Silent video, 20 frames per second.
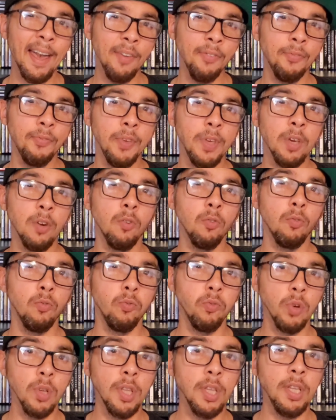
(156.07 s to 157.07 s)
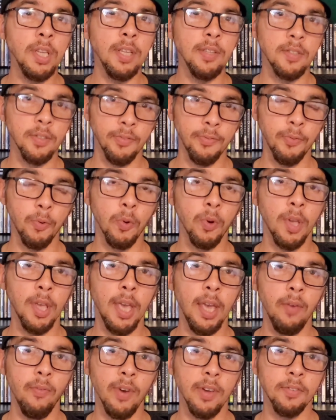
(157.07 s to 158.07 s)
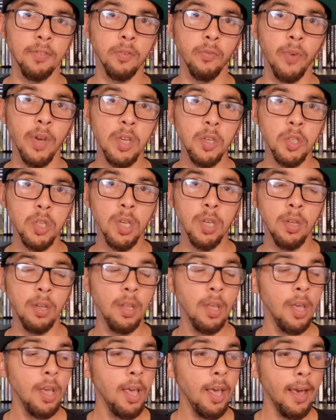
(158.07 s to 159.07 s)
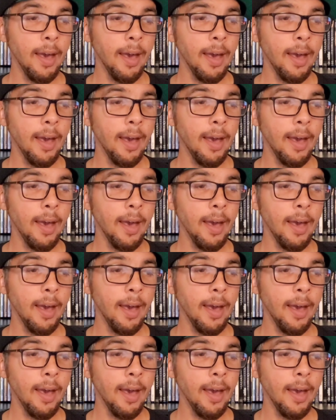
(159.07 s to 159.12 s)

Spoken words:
I feel really needs a 4K restoration.